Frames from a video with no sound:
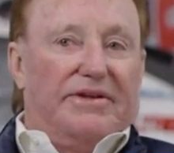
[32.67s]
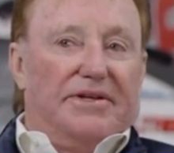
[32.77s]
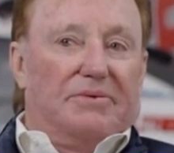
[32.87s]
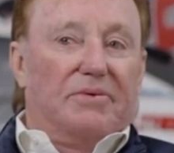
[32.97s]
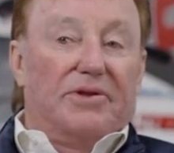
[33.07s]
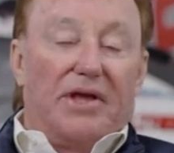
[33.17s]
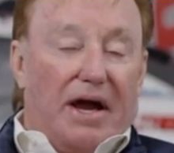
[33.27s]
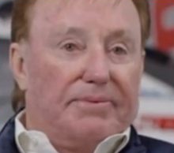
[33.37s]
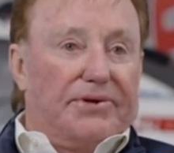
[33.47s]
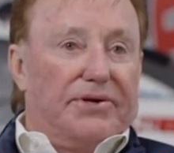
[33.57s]
And then when the
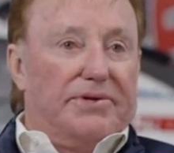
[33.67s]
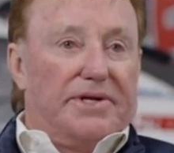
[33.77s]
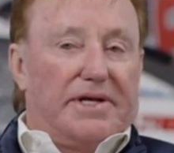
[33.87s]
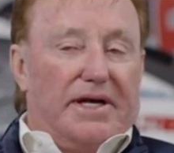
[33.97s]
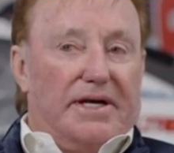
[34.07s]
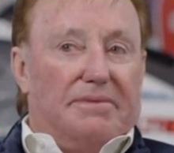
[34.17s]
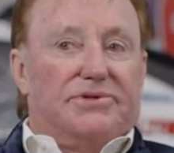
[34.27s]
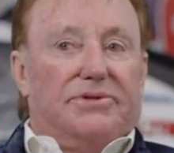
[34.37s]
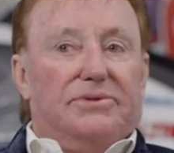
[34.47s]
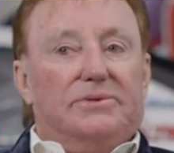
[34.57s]
opportunity came
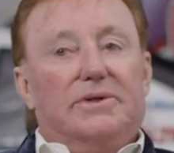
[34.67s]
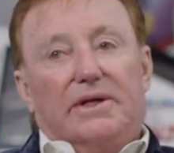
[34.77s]
to